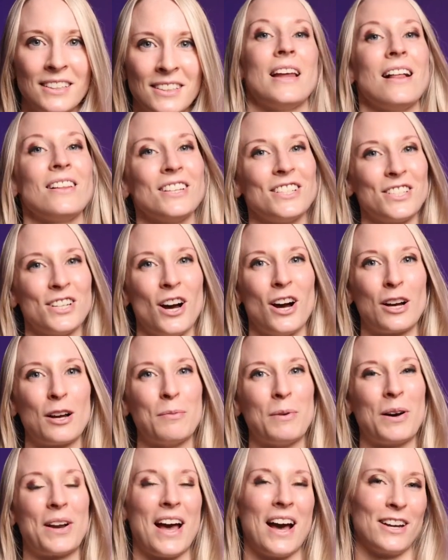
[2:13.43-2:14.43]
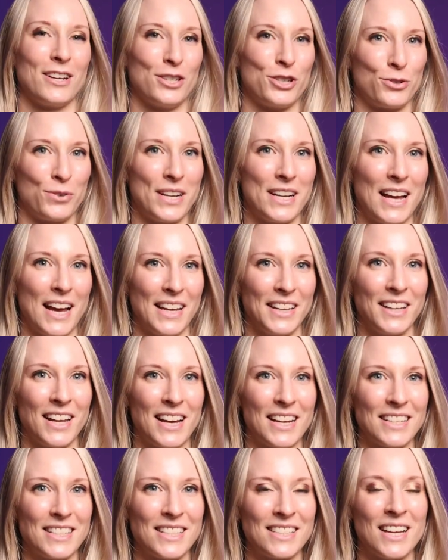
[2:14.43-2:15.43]
Now let's talk about how to treat head
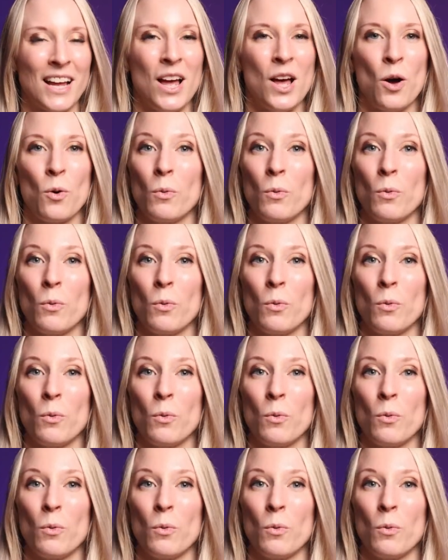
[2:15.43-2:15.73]
lice.